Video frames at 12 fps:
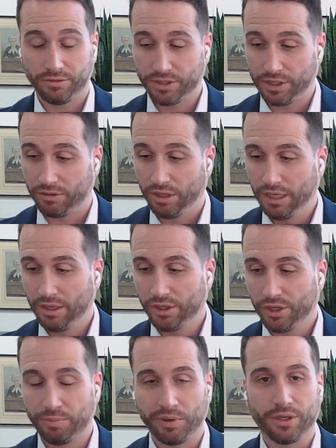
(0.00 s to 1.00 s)
So
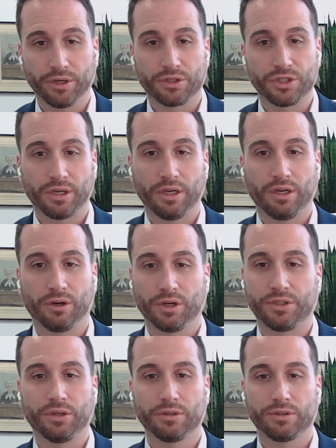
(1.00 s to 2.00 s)
you put your
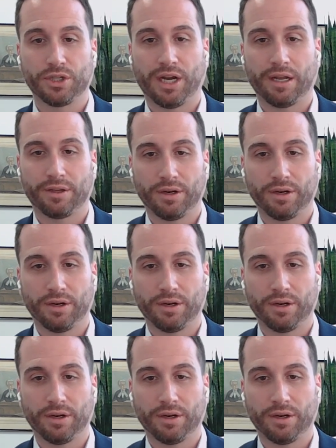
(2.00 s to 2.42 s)
adult child